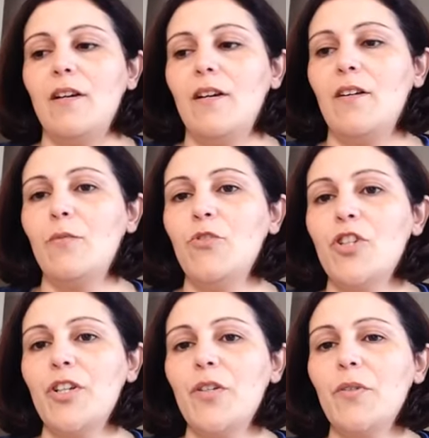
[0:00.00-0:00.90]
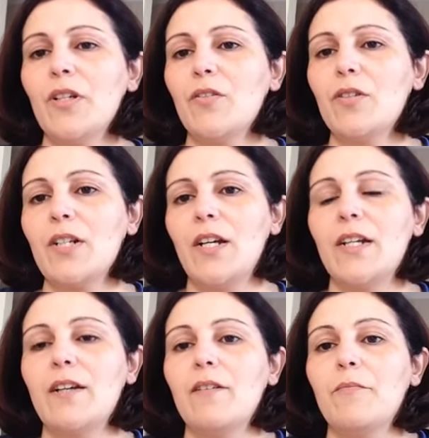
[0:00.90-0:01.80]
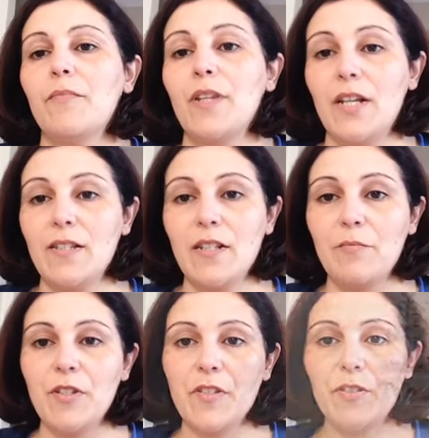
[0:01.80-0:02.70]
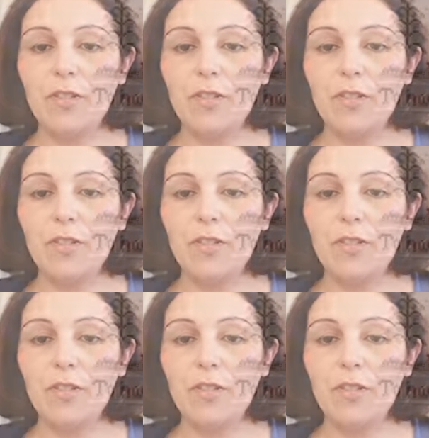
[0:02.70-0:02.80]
I will show you what it looked like the last time you saw